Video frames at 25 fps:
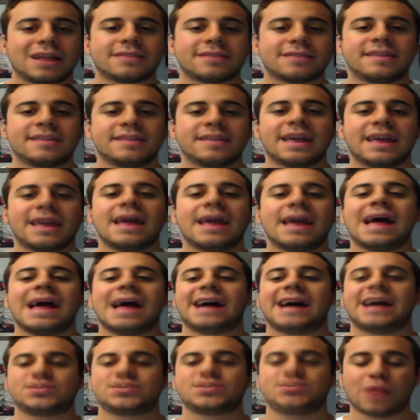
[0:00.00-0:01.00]
today,
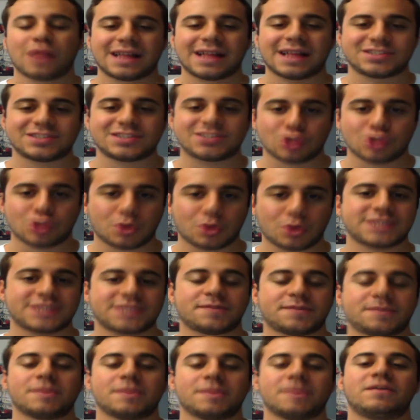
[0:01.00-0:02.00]
as well as Torres
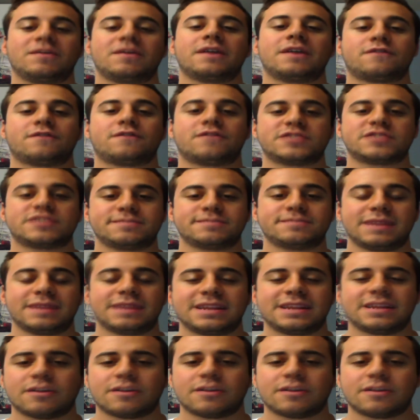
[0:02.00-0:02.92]
from the very first minute.